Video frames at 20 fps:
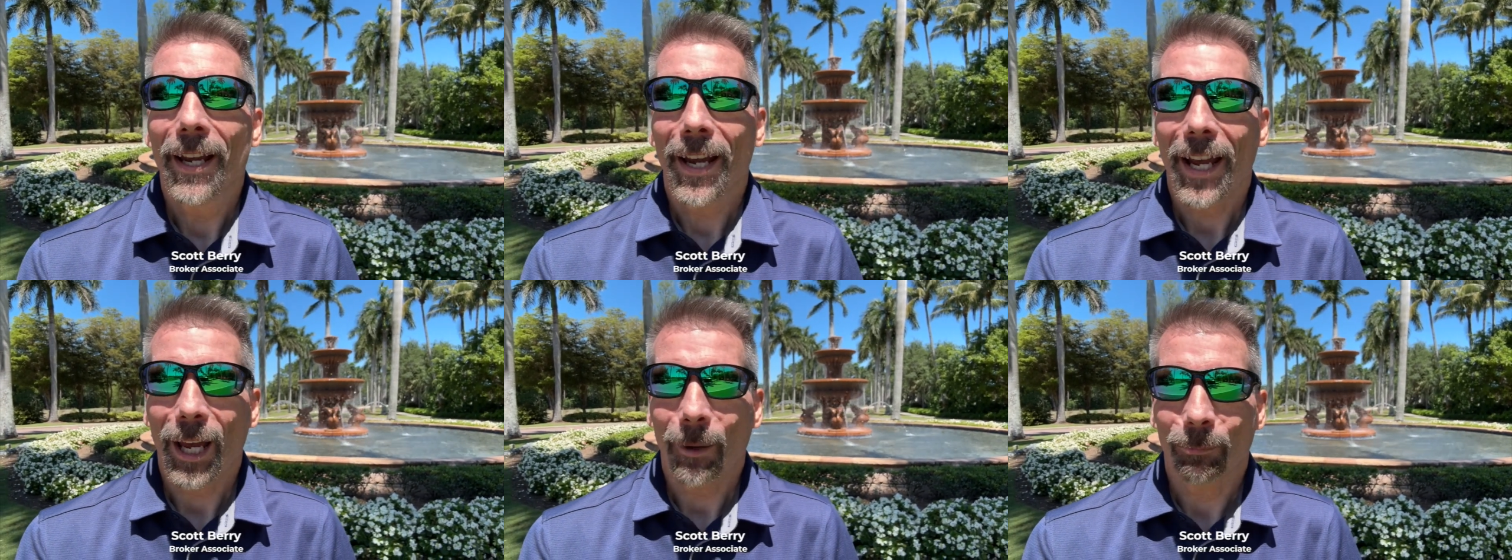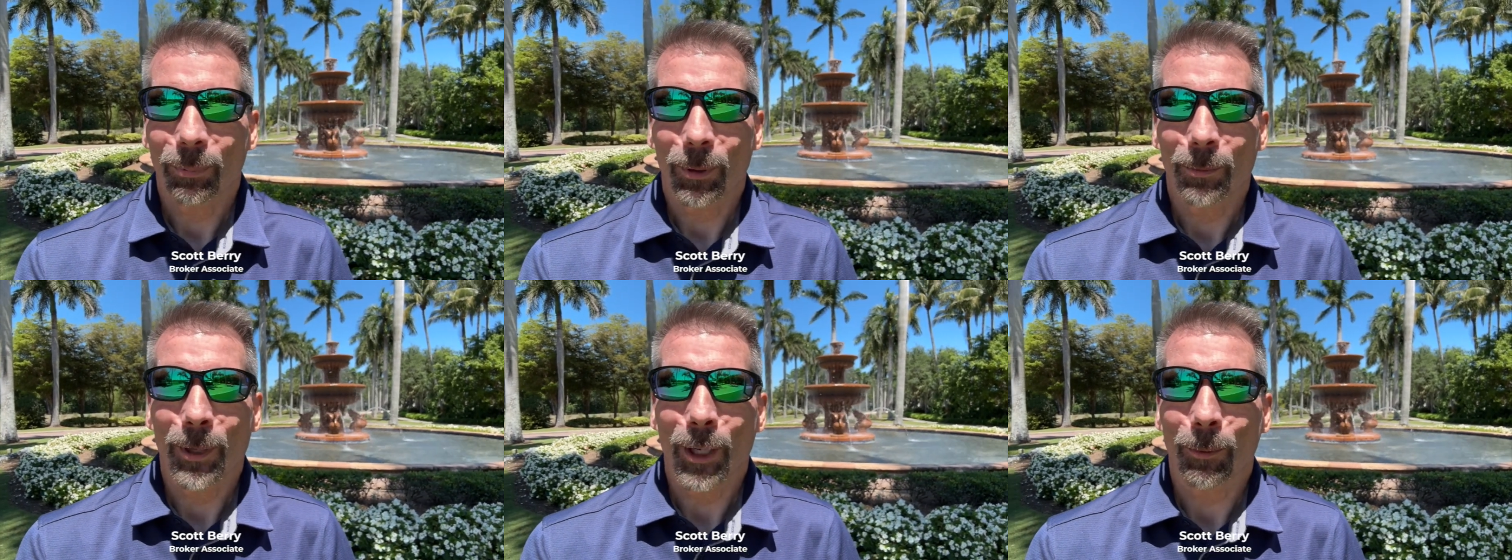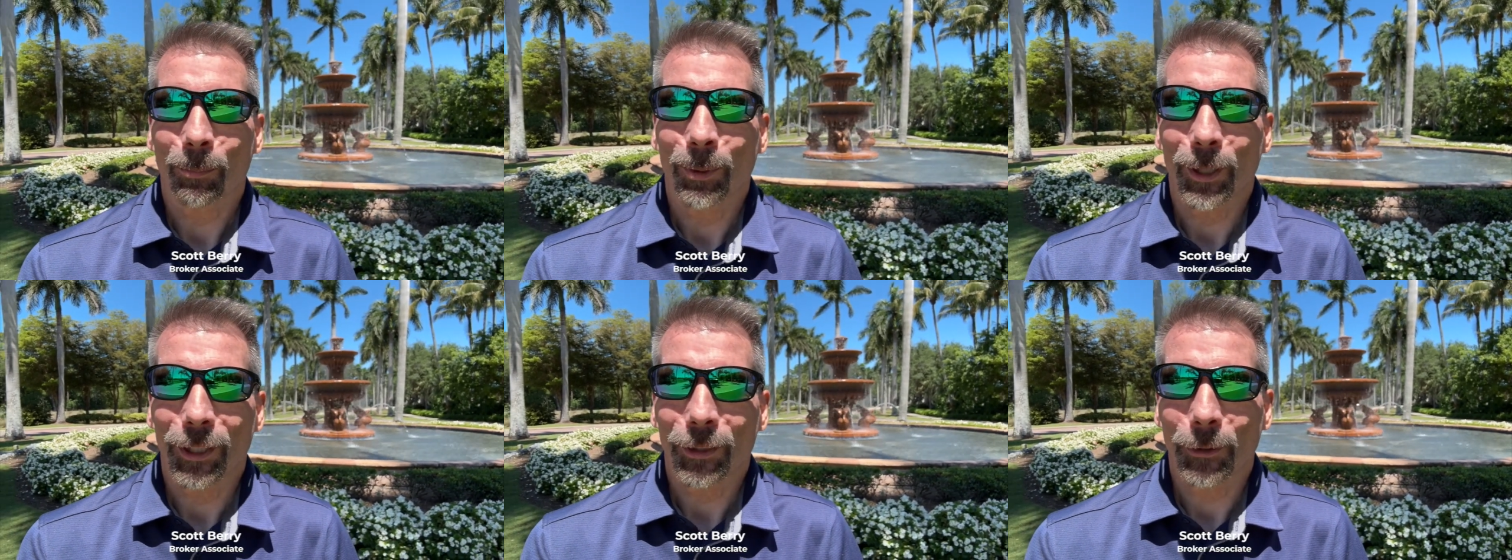at Premiere
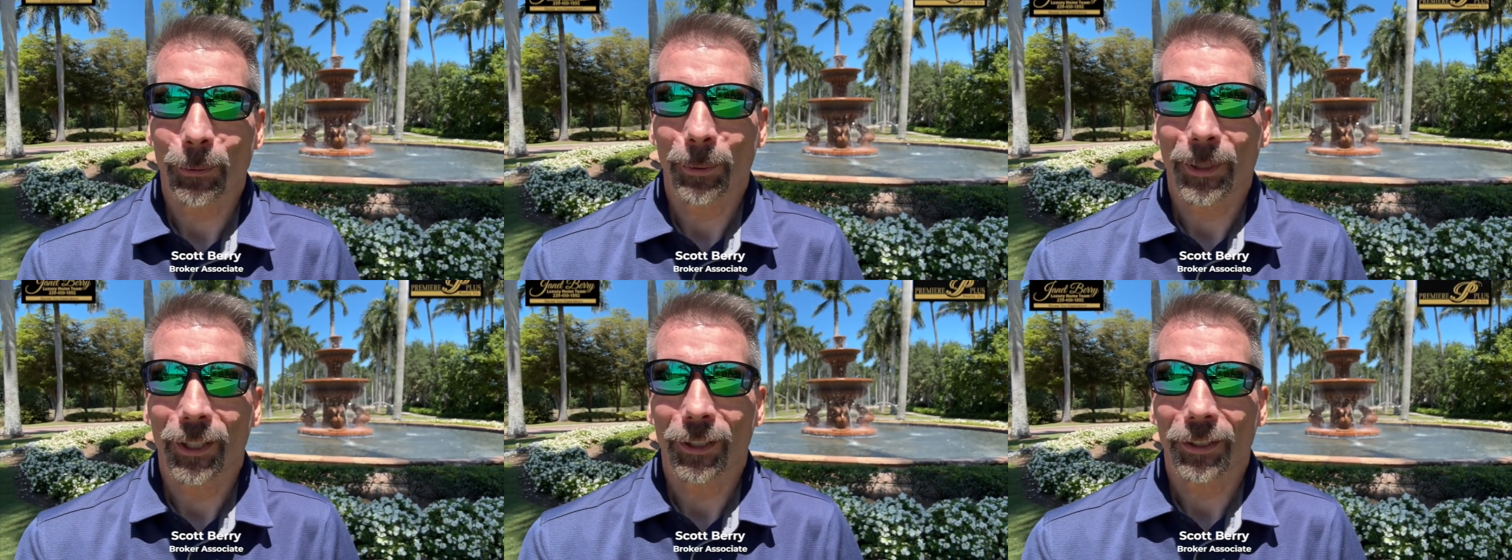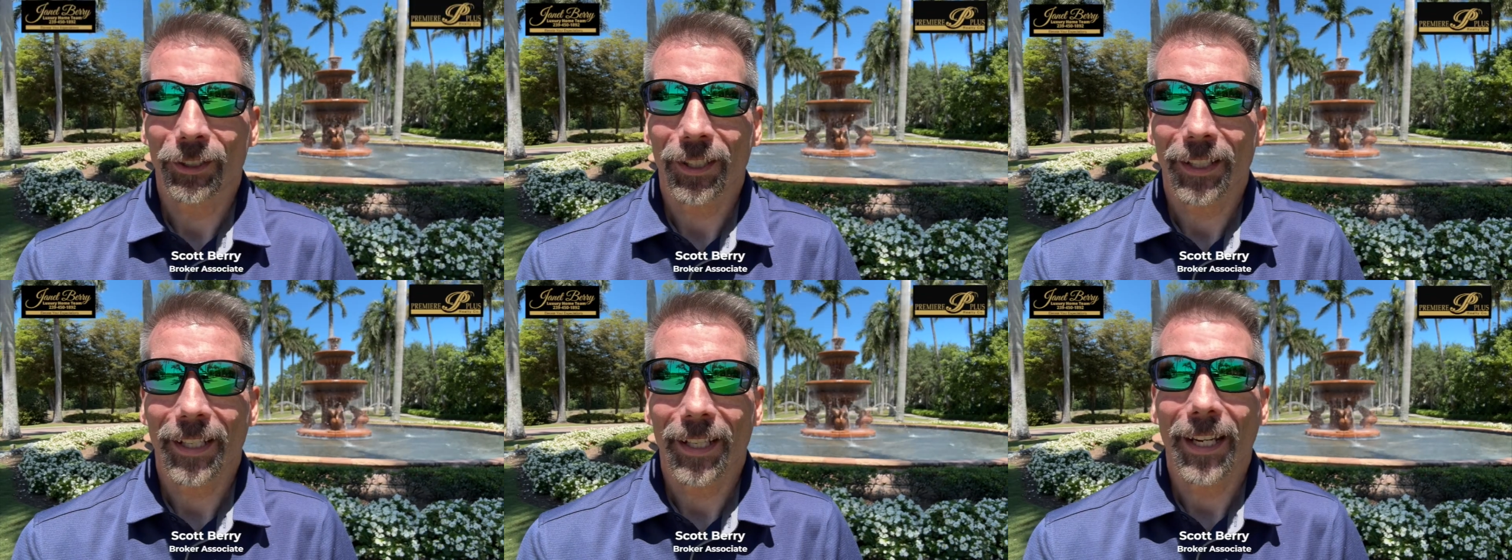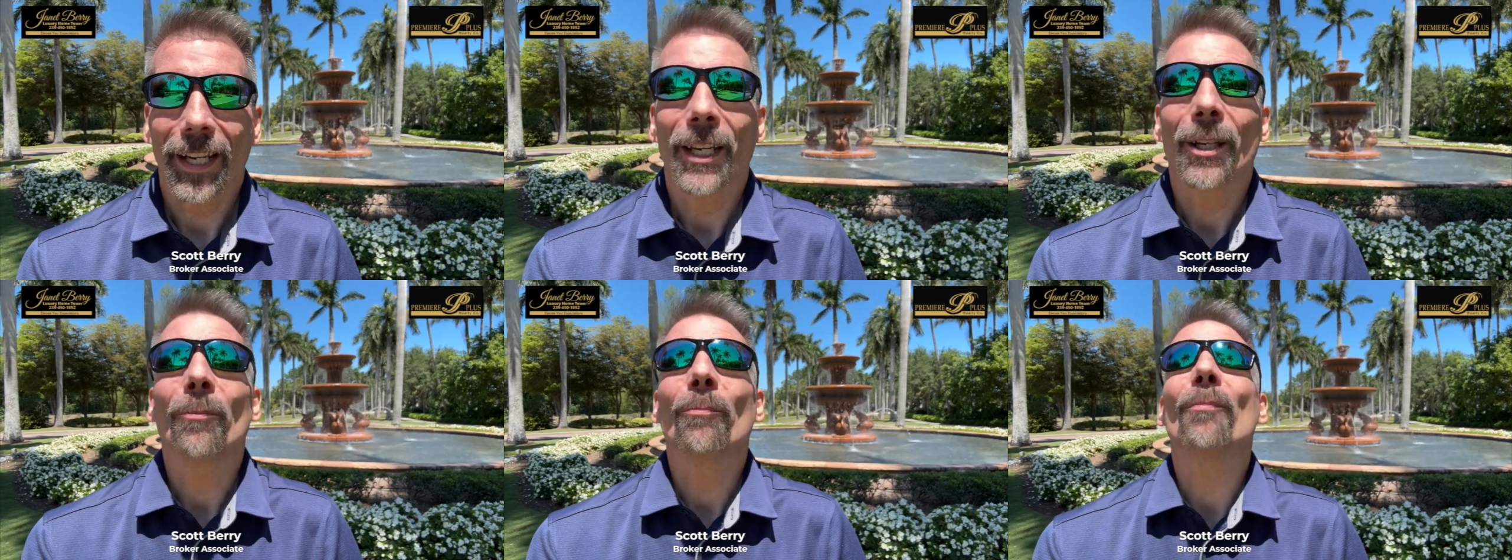Plus Realty
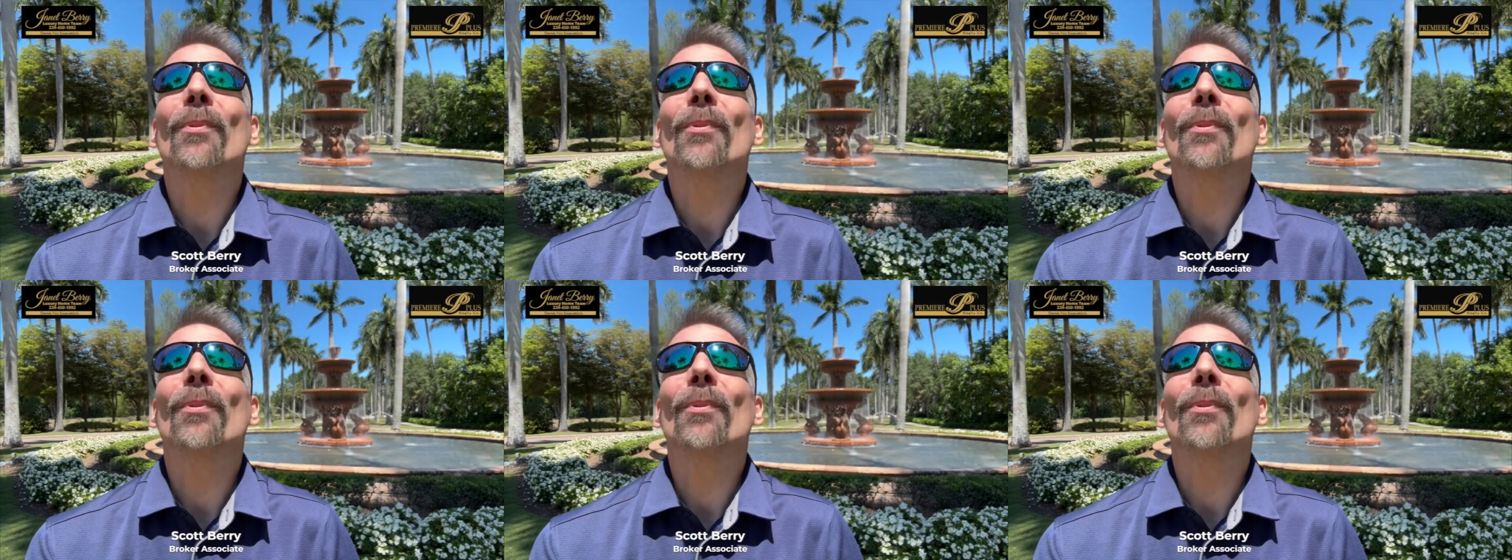in